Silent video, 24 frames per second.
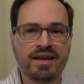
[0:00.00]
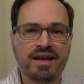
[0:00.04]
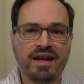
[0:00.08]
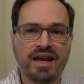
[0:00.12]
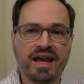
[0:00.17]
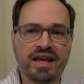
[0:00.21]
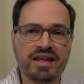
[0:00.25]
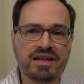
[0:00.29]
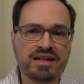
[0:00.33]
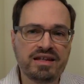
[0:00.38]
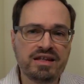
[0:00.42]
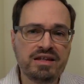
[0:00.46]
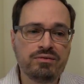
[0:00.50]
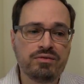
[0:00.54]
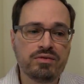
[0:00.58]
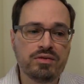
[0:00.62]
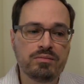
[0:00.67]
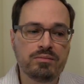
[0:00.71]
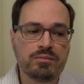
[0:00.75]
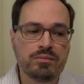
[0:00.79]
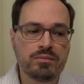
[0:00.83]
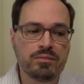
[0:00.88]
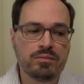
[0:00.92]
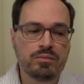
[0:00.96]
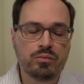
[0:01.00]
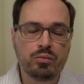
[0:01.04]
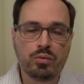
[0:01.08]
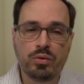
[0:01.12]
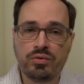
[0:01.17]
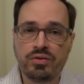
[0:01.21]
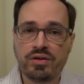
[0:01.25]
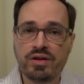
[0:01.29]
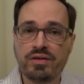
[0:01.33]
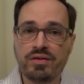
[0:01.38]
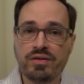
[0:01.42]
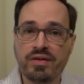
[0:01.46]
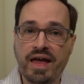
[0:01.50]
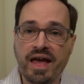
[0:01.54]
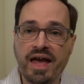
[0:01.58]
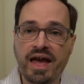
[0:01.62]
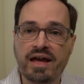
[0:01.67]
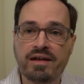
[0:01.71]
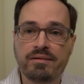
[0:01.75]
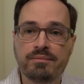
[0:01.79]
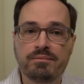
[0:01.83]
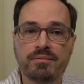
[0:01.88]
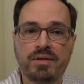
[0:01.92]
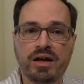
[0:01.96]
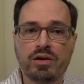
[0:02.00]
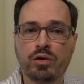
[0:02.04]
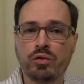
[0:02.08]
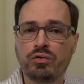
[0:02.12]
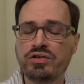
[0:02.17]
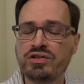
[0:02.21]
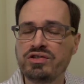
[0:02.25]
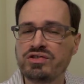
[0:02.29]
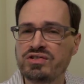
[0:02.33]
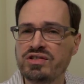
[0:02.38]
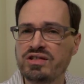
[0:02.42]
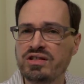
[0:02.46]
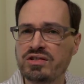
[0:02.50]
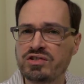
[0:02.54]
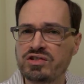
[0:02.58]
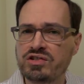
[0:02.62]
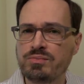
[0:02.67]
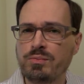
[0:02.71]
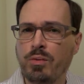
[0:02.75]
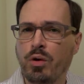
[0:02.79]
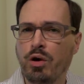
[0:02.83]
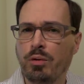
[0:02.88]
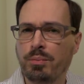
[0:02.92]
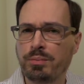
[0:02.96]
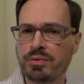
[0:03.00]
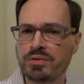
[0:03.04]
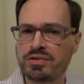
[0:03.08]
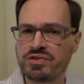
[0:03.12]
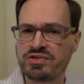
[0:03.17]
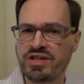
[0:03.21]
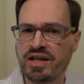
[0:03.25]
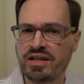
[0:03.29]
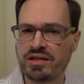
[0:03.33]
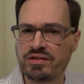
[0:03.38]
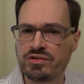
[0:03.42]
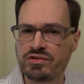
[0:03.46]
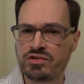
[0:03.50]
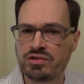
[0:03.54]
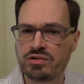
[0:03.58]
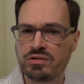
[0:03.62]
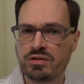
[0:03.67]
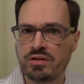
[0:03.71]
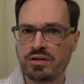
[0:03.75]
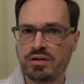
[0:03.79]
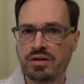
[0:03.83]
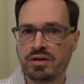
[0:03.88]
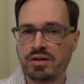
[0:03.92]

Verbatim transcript: And even within that, I only see a small percentage.